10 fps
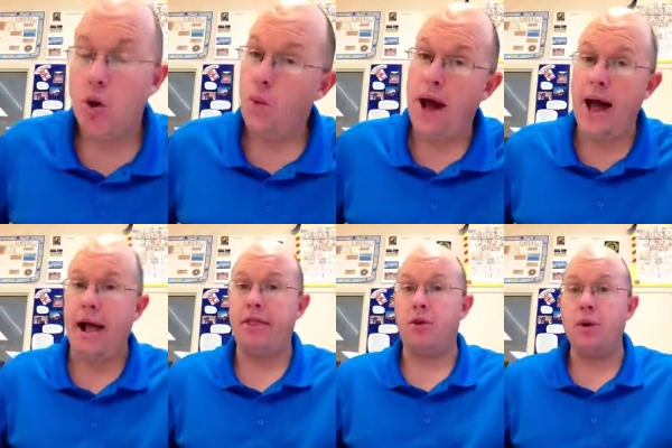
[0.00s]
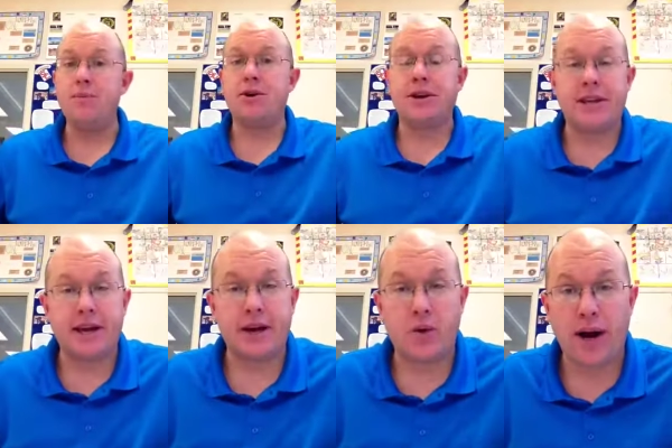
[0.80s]
Well, the women are going to
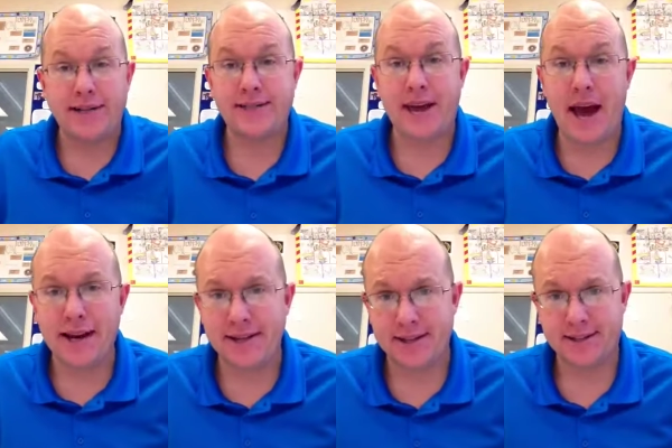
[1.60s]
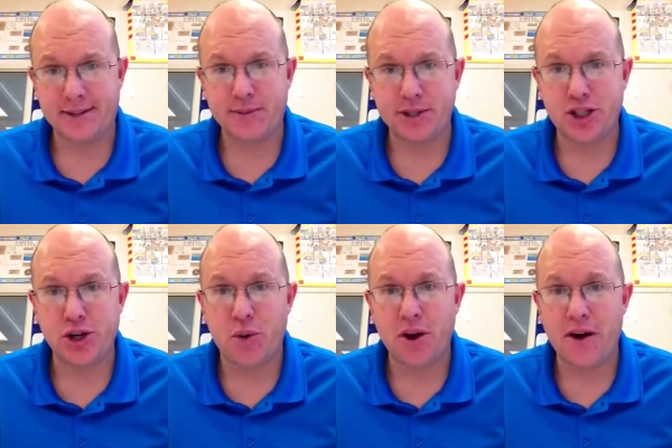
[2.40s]
get quite scandalous. Going to be
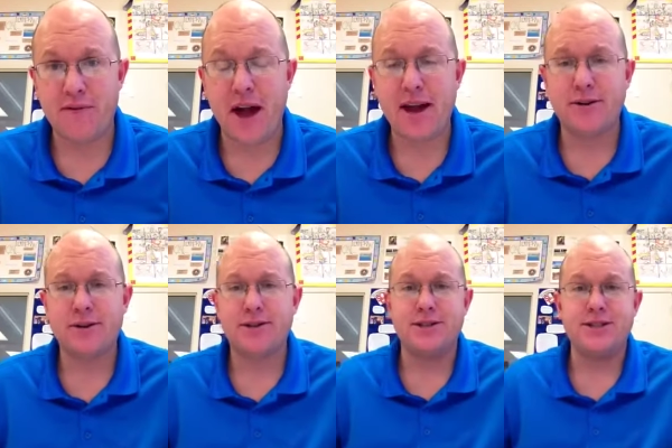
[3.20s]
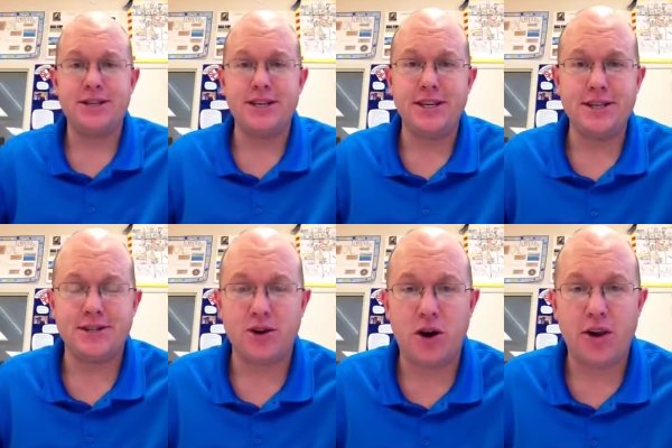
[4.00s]
showing off ankles and knees
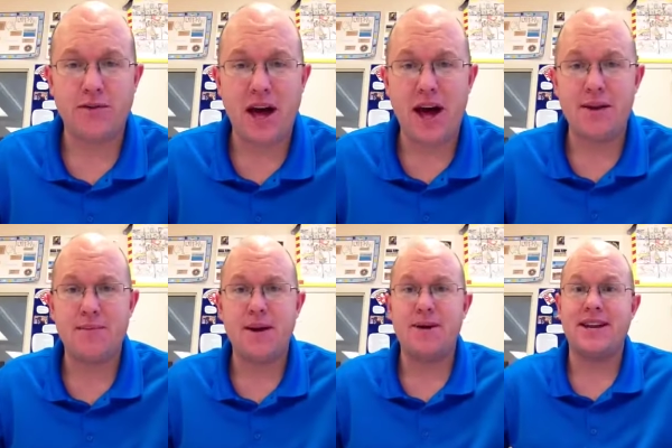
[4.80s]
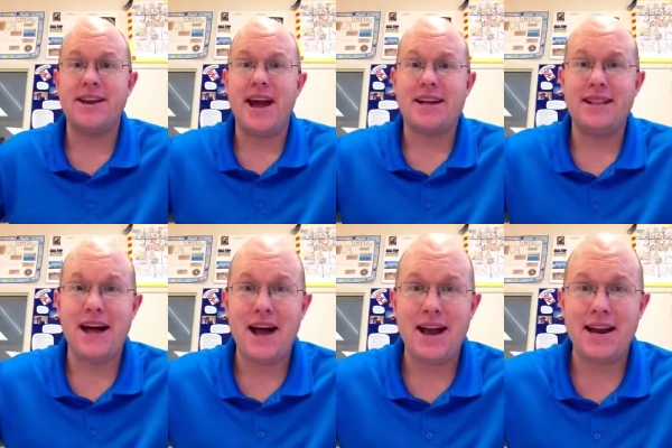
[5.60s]
and all of that, and maybe a
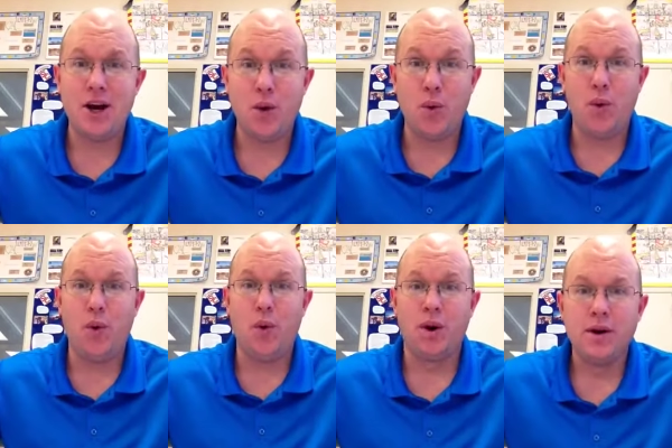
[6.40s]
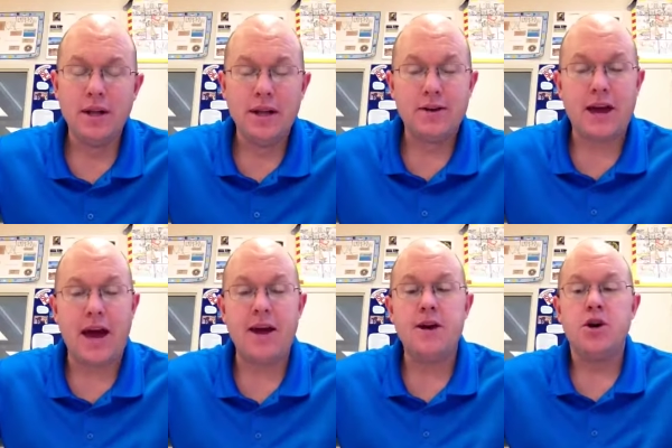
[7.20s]
neckline. Whoo!
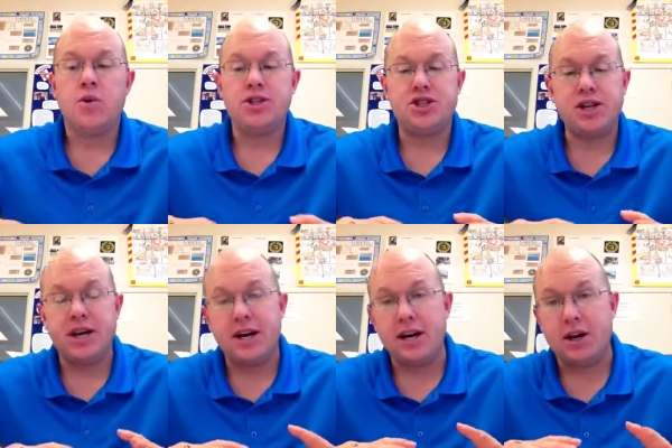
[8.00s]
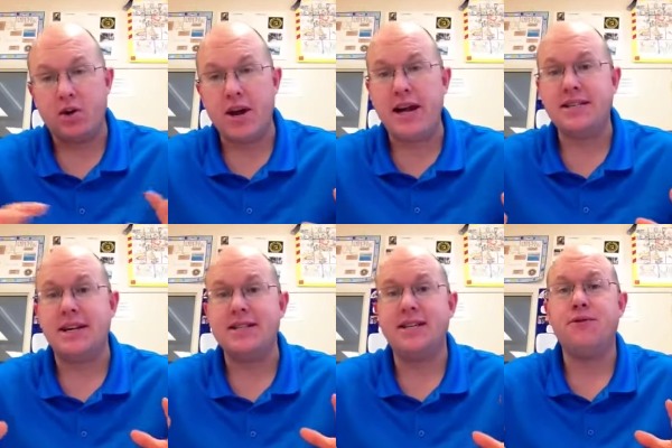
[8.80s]
okay, which uh, creates
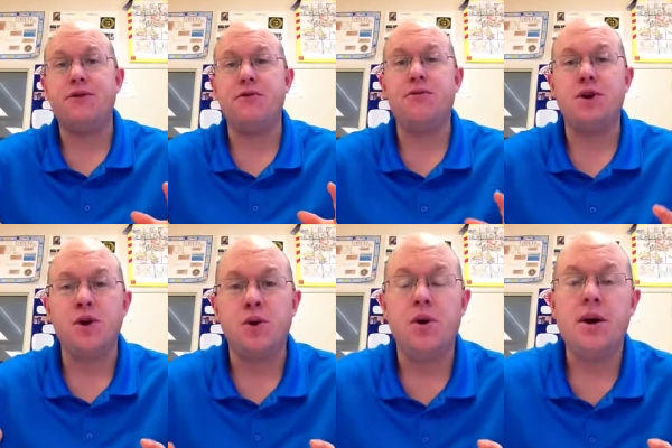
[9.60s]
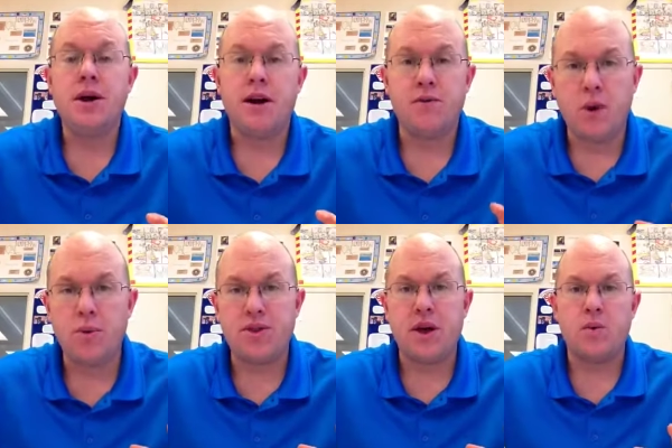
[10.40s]
a different view of what
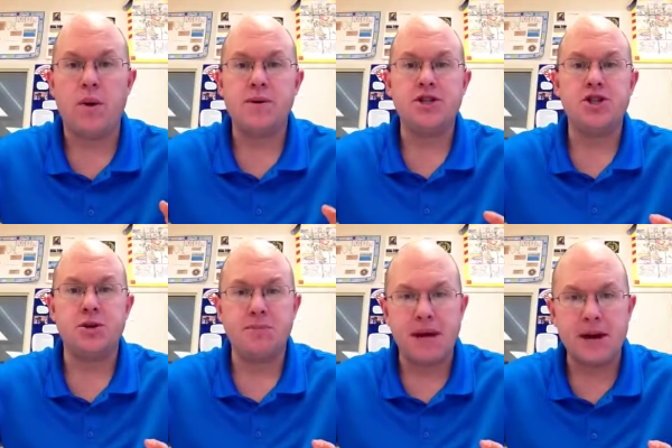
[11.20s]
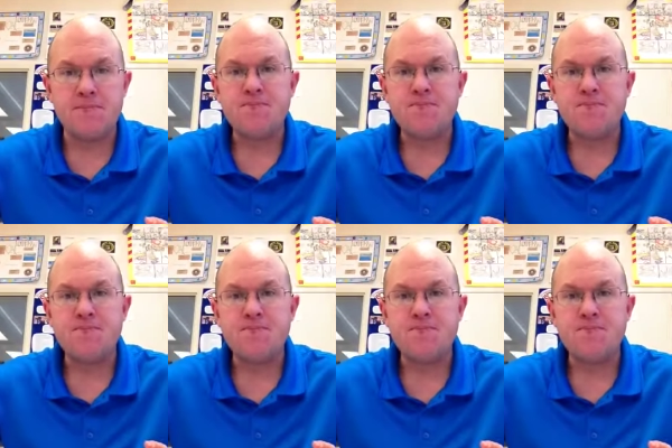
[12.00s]
we think women should be.